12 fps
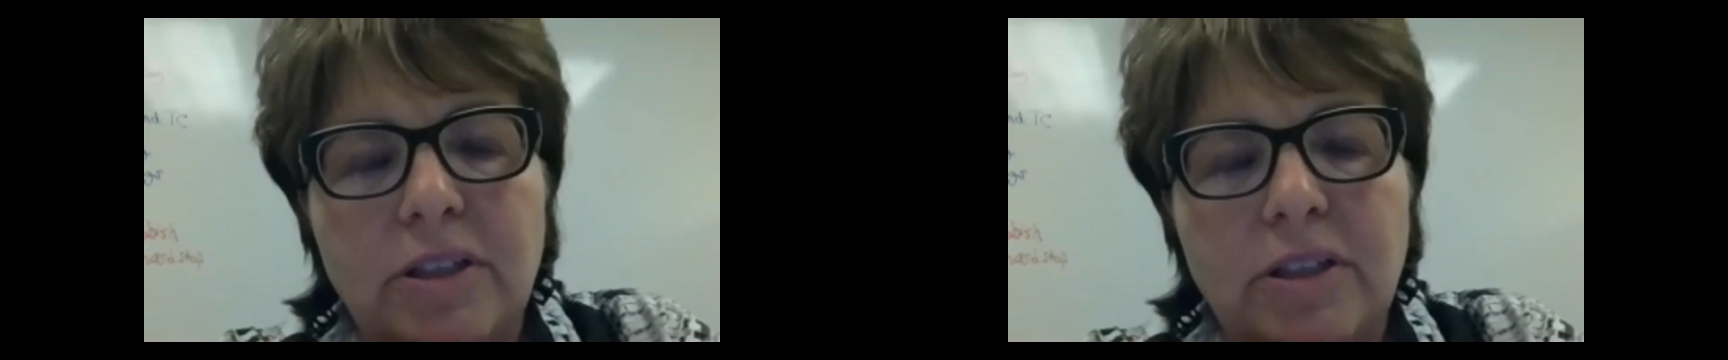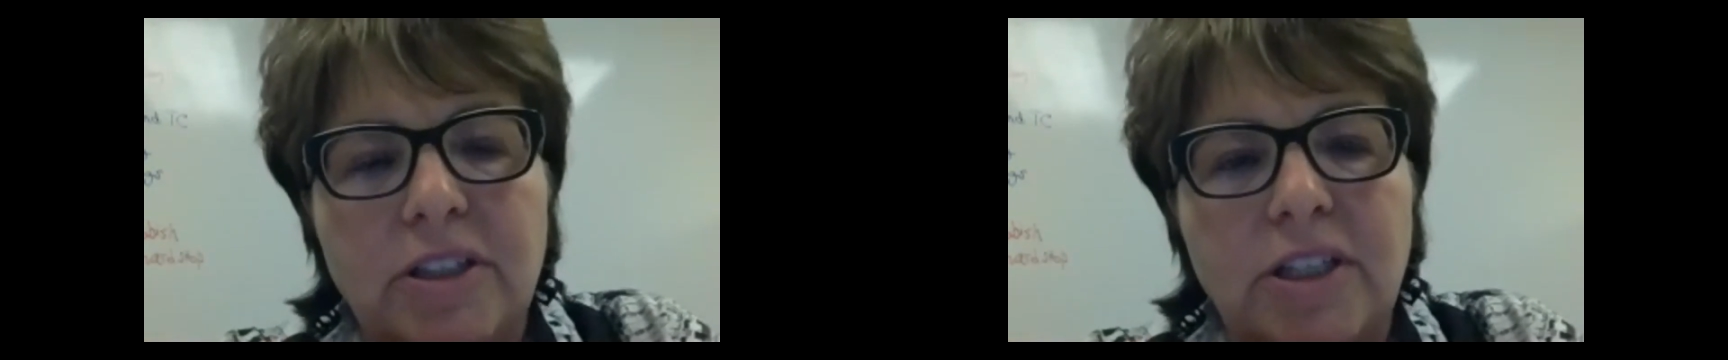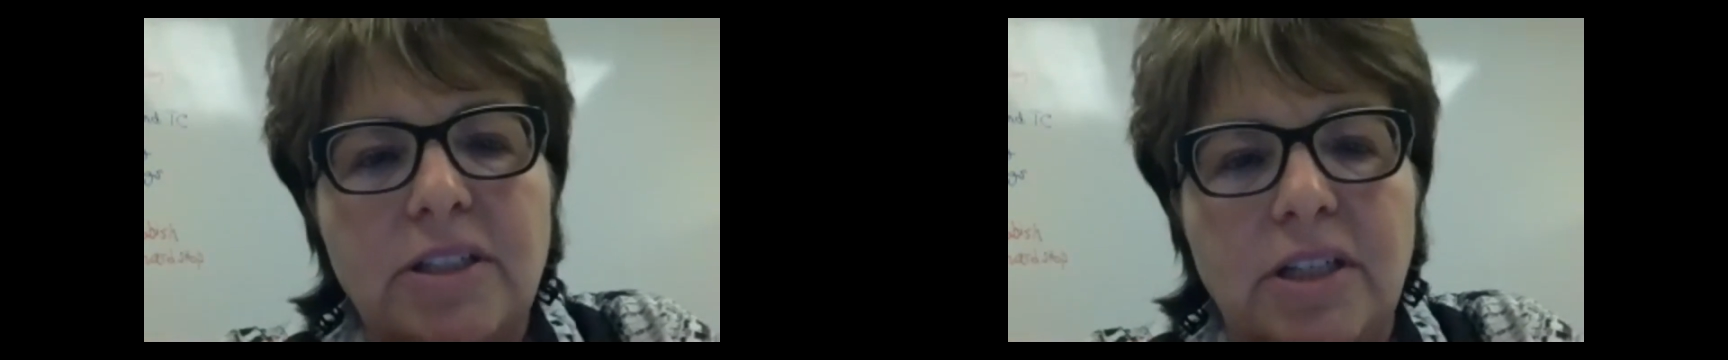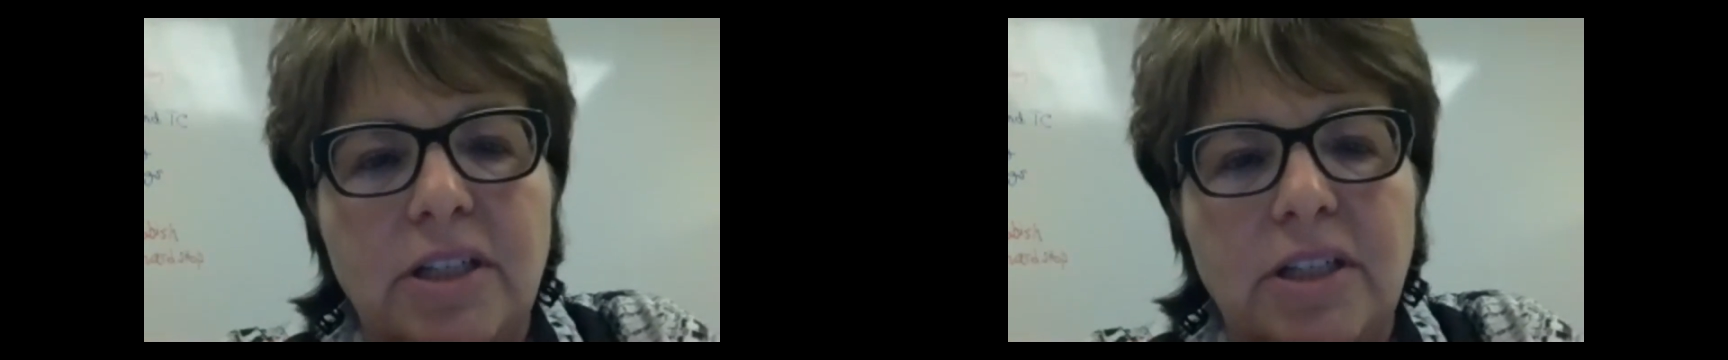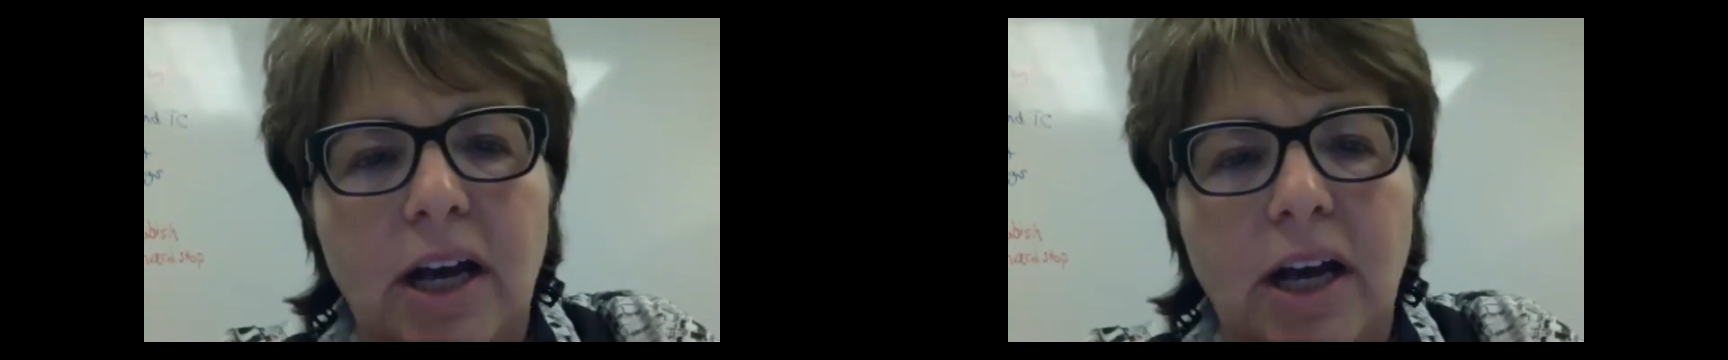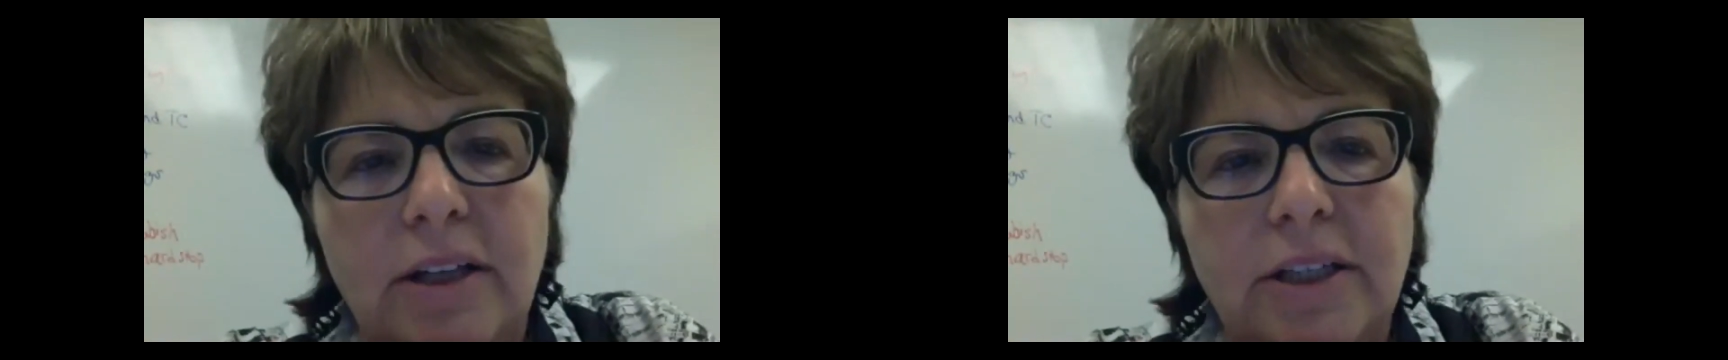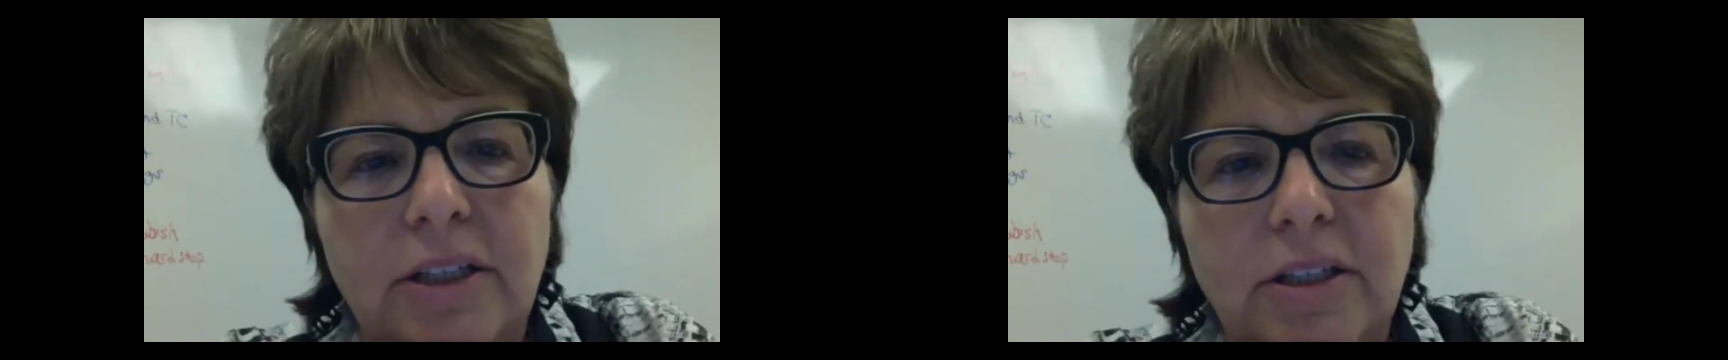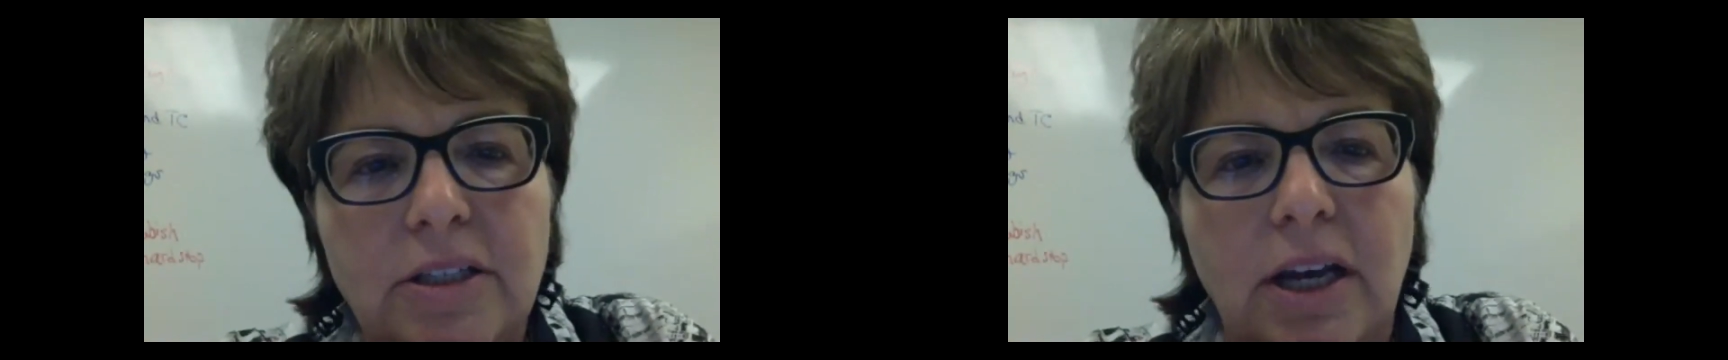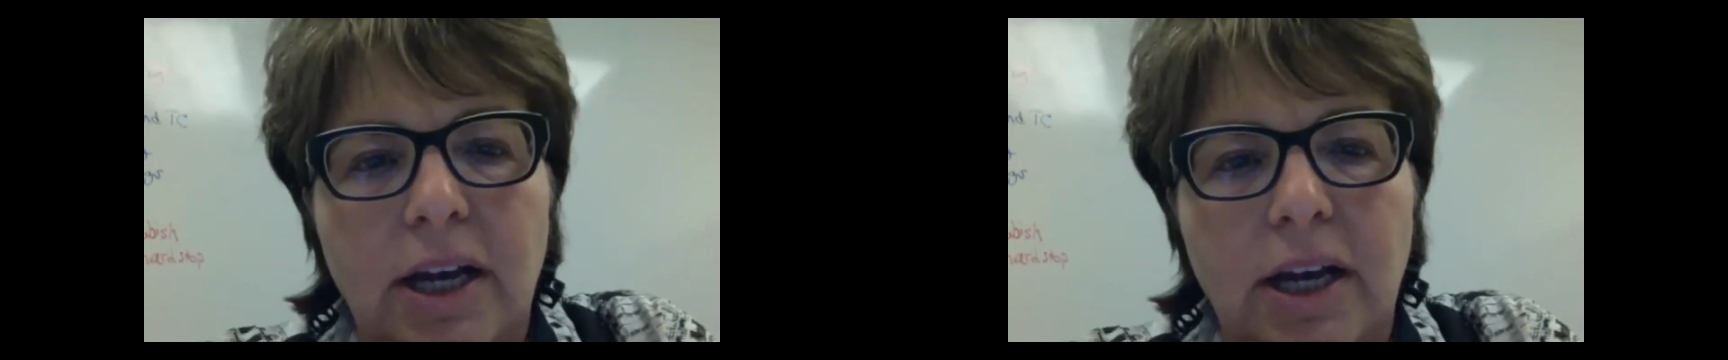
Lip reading: the suggested colleagues